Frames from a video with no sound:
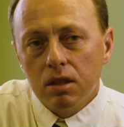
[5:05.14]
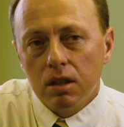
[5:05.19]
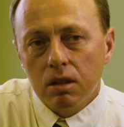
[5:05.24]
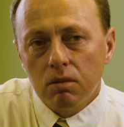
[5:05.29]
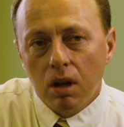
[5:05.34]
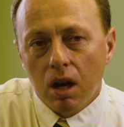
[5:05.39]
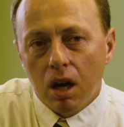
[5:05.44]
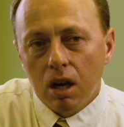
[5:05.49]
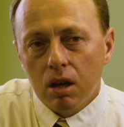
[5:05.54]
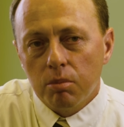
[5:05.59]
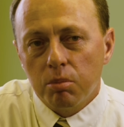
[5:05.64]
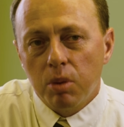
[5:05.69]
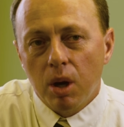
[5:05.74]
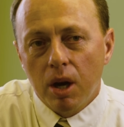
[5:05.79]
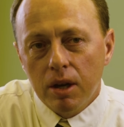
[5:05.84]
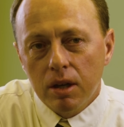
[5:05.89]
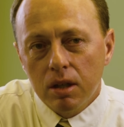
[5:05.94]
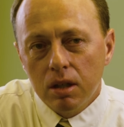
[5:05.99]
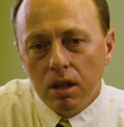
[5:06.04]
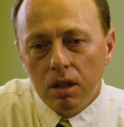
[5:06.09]
that are
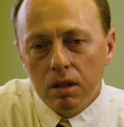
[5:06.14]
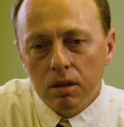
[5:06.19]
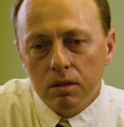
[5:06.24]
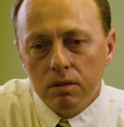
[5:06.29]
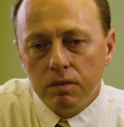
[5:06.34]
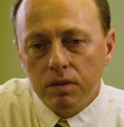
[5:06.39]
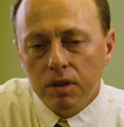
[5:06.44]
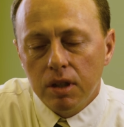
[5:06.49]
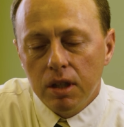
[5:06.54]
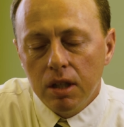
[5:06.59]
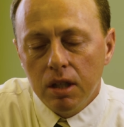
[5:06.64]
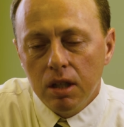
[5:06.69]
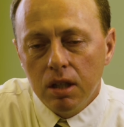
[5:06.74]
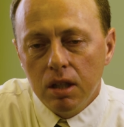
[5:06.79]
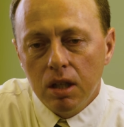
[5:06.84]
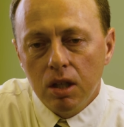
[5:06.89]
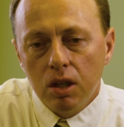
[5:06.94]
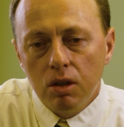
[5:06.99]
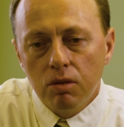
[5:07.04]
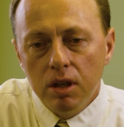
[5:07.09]
part of a
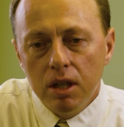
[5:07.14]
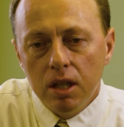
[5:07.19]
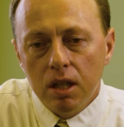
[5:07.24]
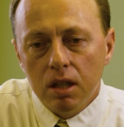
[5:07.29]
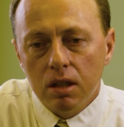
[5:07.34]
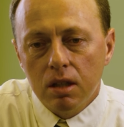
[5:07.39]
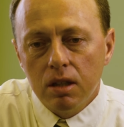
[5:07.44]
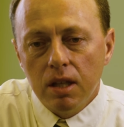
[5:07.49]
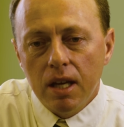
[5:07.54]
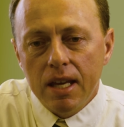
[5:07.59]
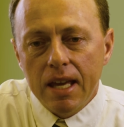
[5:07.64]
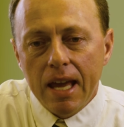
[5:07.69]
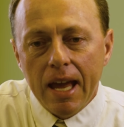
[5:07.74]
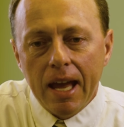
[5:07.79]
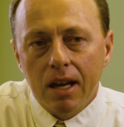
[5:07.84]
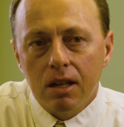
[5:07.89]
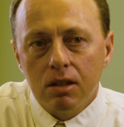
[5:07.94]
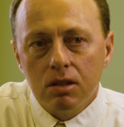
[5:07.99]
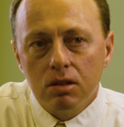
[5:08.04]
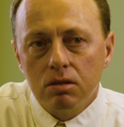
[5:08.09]
ingredient that they
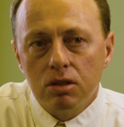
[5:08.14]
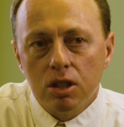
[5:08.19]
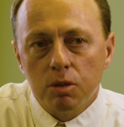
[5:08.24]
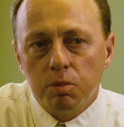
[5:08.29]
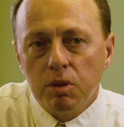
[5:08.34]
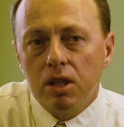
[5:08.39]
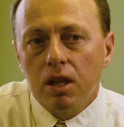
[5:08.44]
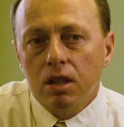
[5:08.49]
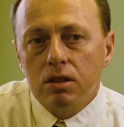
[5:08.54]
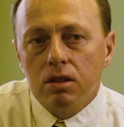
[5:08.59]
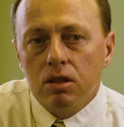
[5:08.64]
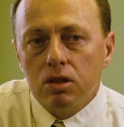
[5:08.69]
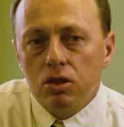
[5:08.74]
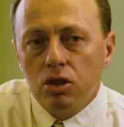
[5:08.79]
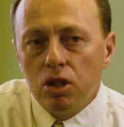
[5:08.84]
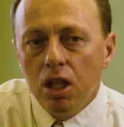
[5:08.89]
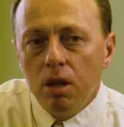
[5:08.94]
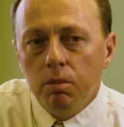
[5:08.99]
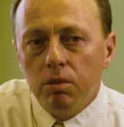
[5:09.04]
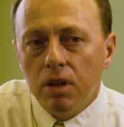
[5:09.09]
can't, just because it's
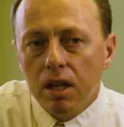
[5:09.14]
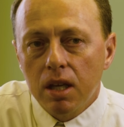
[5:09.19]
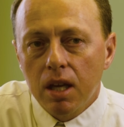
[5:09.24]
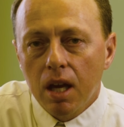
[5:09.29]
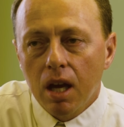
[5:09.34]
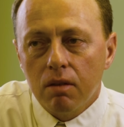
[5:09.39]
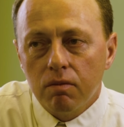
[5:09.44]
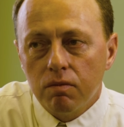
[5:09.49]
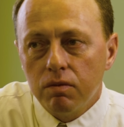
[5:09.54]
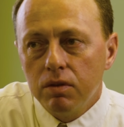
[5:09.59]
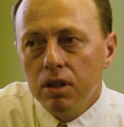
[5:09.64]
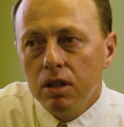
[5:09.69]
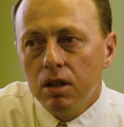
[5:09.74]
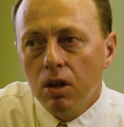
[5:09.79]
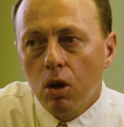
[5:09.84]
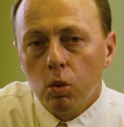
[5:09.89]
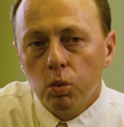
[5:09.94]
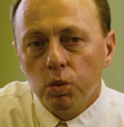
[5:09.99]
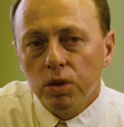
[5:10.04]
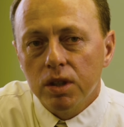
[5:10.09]
cheap, they can't feed
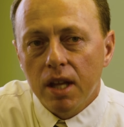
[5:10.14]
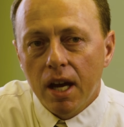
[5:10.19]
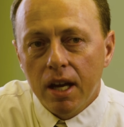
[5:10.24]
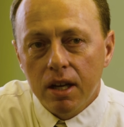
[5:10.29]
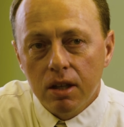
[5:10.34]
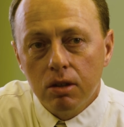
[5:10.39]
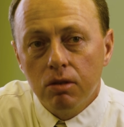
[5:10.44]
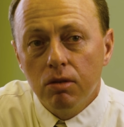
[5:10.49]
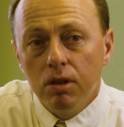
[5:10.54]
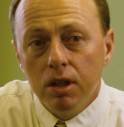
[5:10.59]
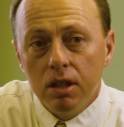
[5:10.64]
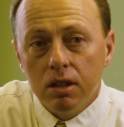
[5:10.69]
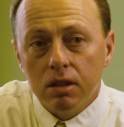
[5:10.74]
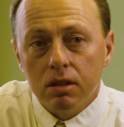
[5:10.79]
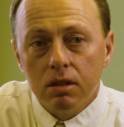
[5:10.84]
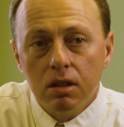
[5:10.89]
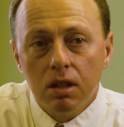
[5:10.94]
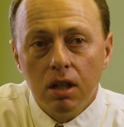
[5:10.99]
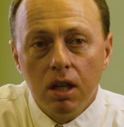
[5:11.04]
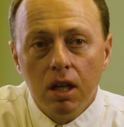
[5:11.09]
only that ingredient.
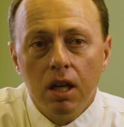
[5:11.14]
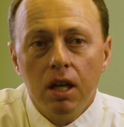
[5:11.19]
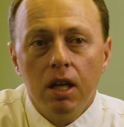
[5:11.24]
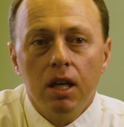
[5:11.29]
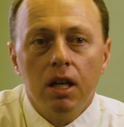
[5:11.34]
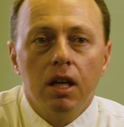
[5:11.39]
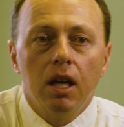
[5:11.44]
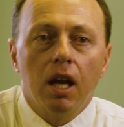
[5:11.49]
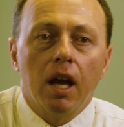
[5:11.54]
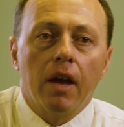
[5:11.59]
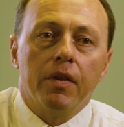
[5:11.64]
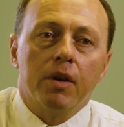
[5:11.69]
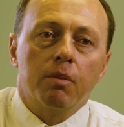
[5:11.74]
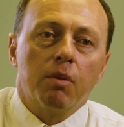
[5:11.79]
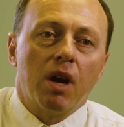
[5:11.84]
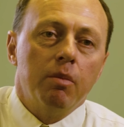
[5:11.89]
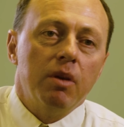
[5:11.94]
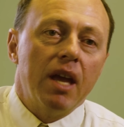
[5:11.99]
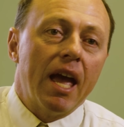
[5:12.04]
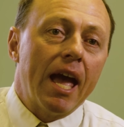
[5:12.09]
And there
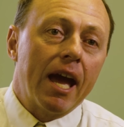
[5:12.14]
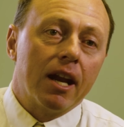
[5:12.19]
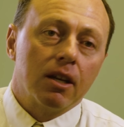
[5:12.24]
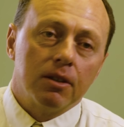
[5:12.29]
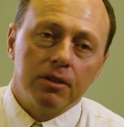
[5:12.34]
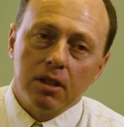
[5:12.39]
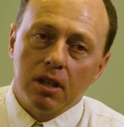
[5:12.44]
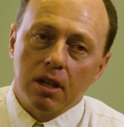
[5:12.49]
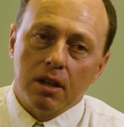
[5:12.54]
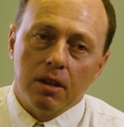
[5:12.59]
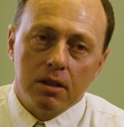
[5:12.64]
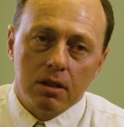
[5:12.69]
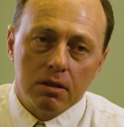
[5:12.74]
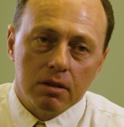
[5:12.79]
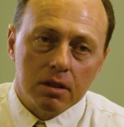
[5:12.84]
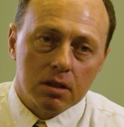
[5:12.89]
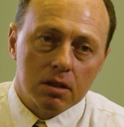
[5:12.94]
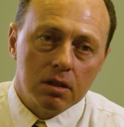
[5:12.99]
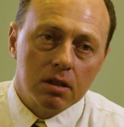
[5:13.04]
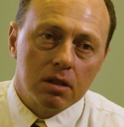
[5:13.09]
might be handling
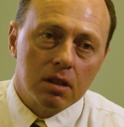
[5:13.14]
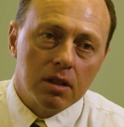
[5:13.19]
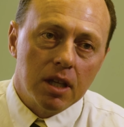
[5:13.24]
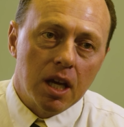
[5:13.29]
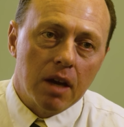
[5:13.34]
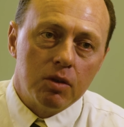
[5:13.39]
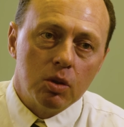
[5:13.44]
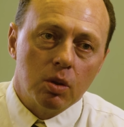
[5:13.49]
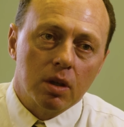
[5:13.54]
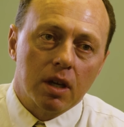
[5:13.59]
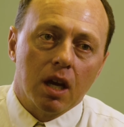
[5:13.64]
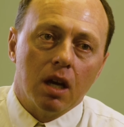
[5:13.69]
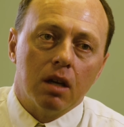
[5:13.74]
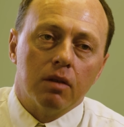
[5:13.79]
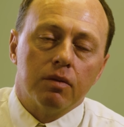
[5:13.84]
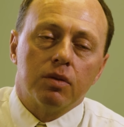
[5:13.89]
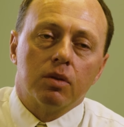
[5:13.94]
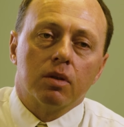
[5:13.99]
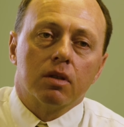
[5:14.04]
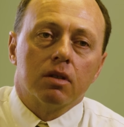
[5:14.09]
characteristics that they have to
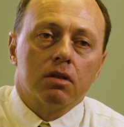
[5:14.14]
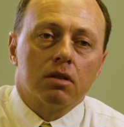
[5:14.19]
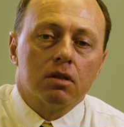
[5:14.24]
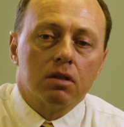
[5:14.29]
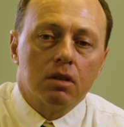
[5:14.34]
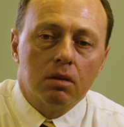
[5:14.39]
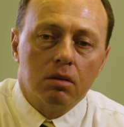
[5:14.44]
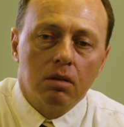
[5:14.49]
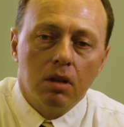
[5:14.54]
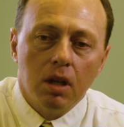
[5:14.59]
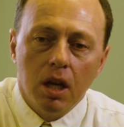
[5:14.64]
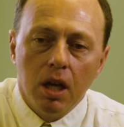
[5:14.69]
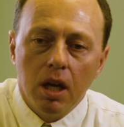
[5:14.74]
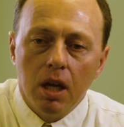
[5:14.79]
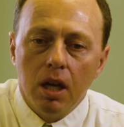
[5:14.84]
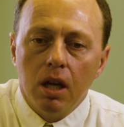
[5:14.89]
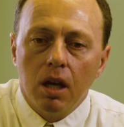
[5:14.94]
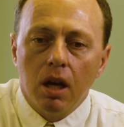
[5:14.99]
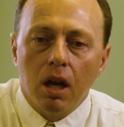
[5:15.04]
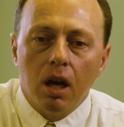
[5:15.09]
account for. And so
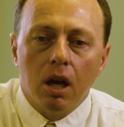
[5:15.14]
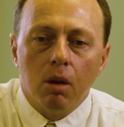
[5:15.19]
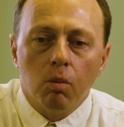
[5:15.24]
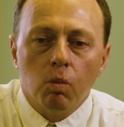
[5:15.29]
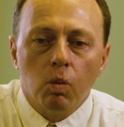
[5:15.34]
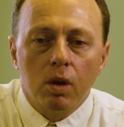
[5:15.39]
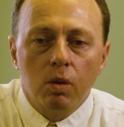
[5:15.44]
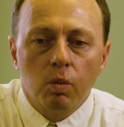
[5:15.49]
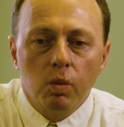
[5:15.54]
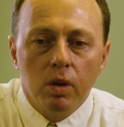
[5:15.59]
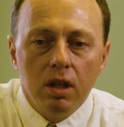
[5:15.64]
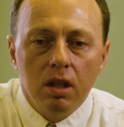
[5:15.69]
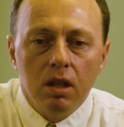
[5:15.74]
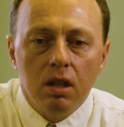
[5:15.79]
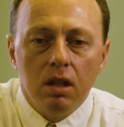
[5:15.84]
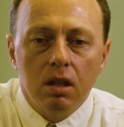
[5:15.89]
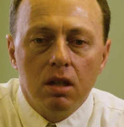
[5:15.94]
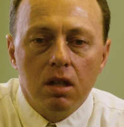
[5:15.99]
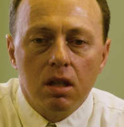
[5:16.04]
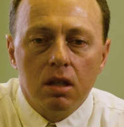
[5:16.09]
when
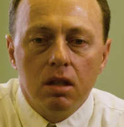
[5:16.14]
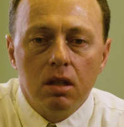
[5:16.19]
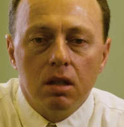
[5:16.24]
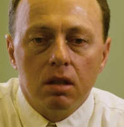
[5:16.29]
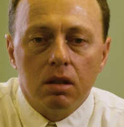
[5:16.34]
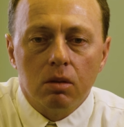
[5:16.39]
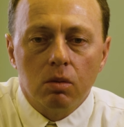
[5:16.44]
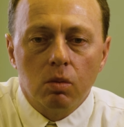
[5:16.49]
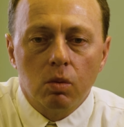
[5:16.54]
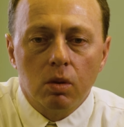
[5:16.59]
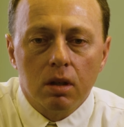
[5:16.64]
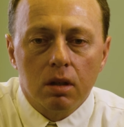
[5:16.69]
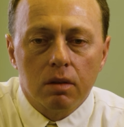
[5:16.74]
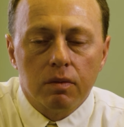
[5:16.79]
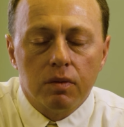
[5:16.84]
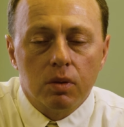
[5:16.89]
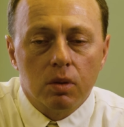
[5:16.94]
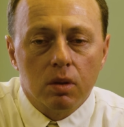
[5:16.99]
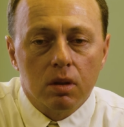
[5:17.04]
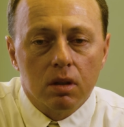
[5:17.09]
we did the work
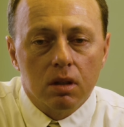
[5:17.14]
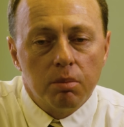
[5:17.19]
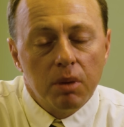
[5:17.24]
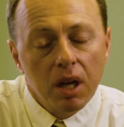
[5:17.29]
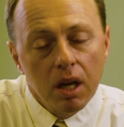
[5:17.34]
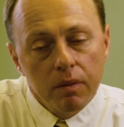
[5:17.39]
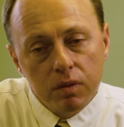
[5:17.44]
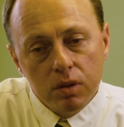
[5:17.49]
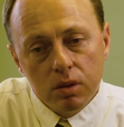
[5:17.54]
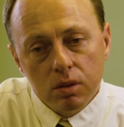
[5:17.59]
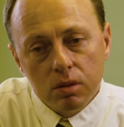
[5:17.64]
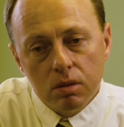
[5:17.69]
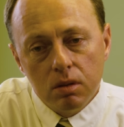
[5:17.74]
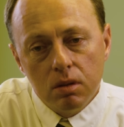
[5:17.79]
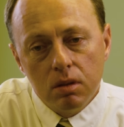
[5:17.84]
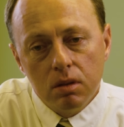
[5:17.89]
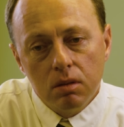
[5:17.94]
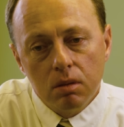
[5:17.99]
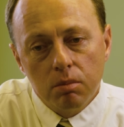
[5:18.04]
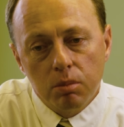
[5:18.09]
for the pet food
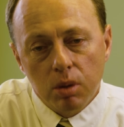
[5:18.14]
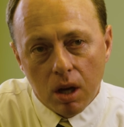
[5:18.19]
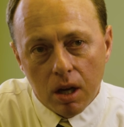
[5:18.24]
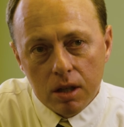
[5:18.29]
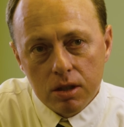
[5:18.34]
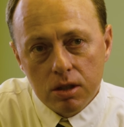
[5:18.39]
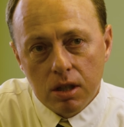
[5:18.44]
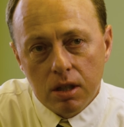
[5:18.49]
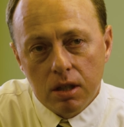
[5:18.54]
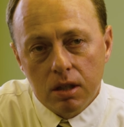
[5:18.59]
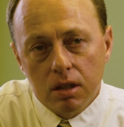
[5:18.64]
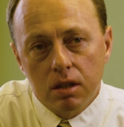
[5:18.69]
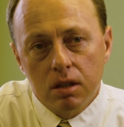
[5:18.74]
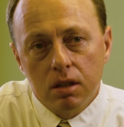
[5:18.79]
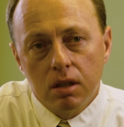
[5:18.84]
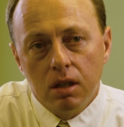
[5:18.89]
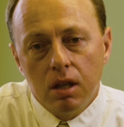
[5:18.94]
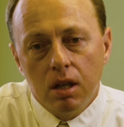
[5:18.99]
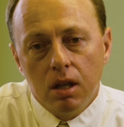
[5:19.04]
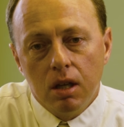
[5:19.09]
project,
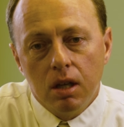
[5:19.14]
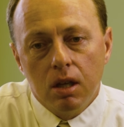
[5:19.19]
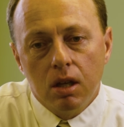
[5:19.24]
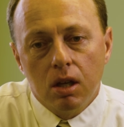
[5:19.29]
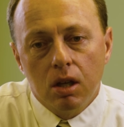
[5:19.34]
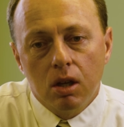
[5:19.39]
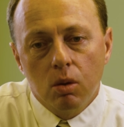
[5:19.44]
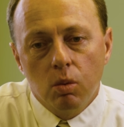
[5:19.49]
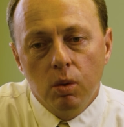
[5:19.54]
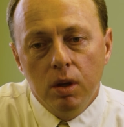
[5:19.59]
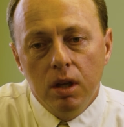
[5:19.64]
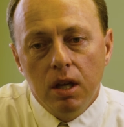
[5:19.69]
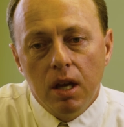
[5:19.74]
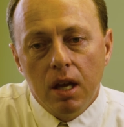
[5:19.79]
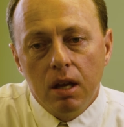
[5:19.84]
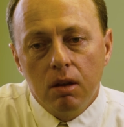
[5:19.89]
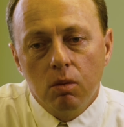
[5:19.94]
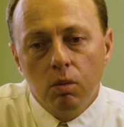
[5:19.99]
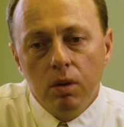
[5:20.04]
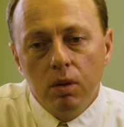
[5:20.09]
we